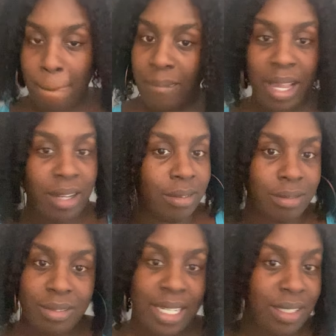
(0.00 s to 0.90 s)

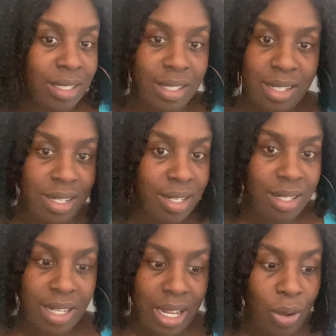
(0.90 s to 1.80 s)

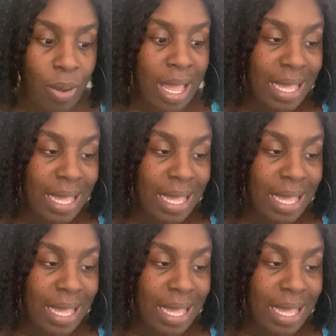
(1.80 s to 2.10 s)
No.